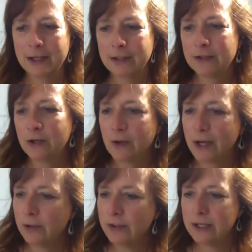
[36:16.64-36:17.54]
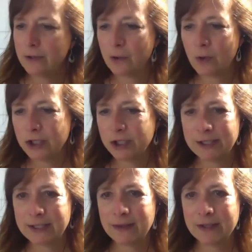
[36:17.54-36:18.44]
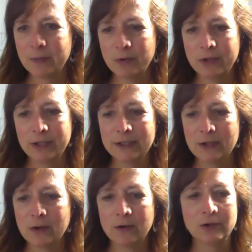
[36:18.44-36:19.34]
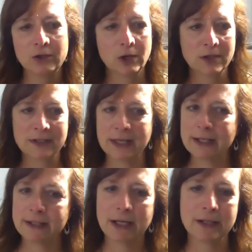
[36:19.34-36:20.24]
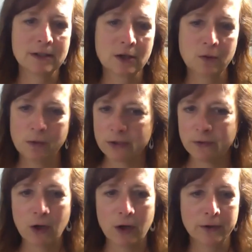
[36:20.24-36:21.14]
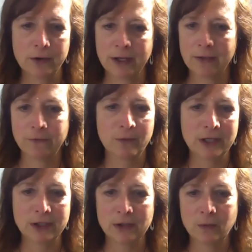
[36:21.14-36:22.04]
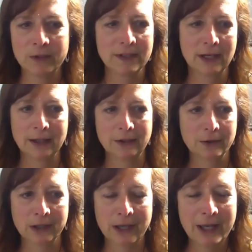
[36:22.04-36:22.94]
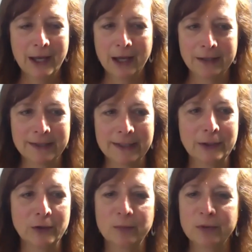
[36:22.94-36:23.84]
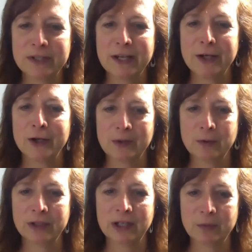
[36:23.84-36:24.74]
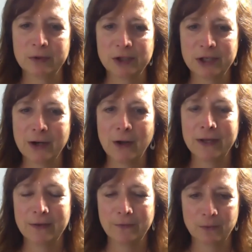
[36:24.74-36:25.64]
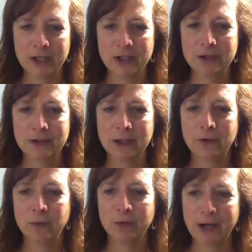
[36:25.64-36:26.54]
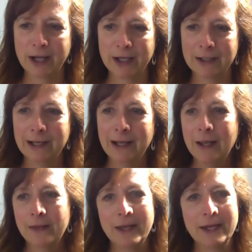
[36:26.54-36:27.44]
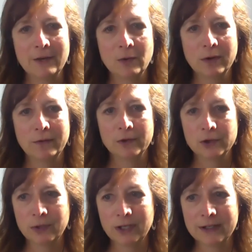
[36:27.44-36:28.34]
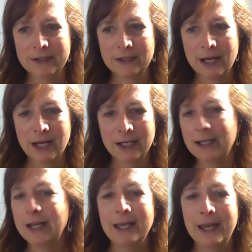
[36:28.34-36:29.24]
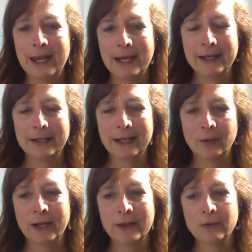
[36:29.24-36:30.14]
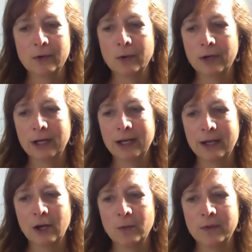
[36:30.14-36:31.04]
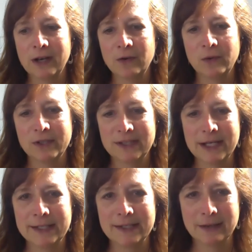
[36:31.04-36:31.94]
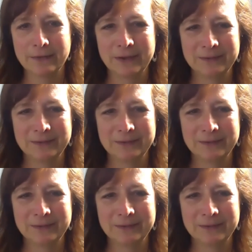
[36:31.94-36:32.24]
So I don't see any other questions at this point. So Joe, just thanks again so much for all the great information. Once again, you're a, a skilled presenter and we really appreciate all the information that you've provided. Thank everyone for joining us today. And I will end the recording and hope that everyone stays safe.